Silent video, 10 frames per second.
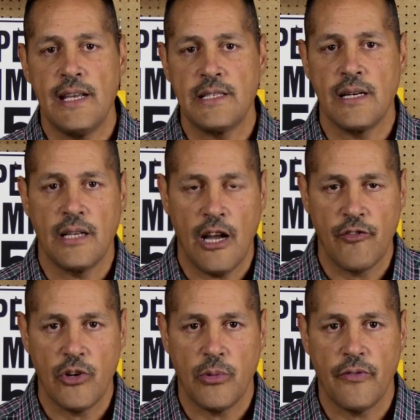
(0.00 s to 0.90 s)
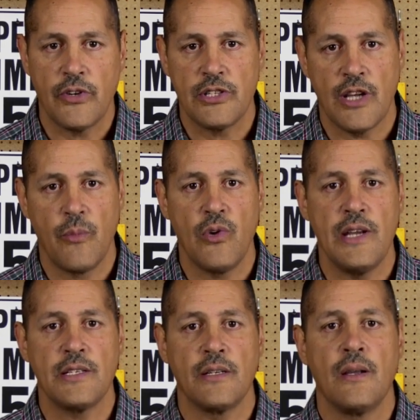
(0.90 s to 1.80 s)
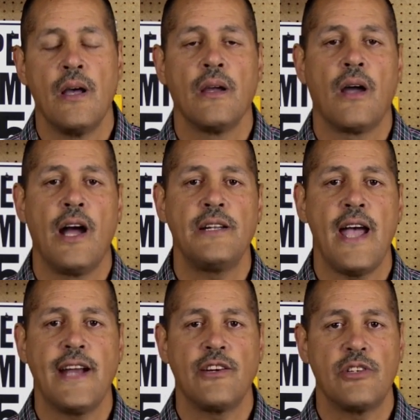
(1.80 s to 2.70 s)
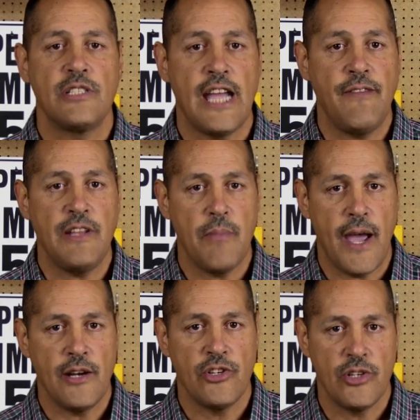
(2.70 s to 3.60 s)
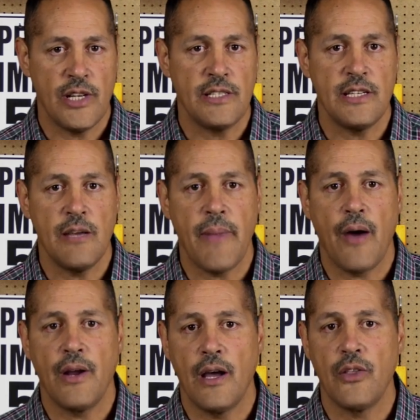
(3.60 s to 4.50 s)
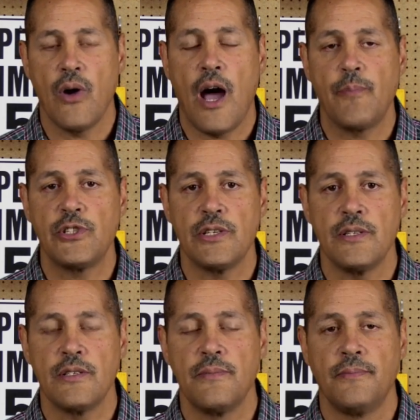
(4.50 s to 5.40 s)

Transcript: isn't comfortable for some reason, contact your safety manager to see about other options.